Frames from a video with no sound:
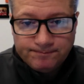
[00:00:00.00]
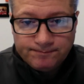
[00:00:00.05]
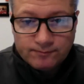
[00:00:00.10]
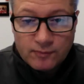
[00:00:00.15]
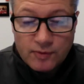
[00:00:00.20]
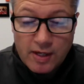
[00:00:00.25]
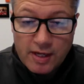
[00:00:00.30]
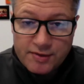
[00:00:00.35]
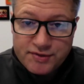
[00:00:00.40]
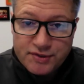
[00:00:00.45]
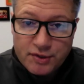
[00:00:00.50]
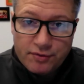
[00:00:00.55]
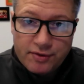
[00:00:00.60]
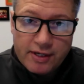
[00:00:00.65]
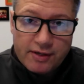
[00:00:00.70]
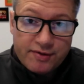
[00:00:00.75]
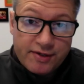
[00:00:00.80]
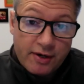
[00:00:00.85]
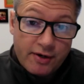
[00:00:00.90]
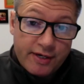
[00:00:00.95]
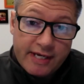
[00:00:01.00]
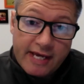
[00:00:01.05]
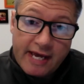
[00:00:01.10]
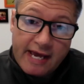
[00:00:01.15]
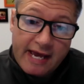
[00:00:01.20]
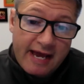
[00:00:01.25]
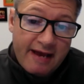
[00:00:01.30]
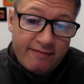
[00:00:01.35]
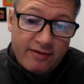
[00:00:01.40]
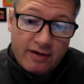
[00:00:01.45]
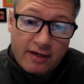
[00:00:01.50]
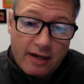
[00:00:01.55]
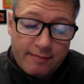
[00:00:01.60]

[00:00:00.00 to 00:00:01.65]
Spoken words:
there you have it.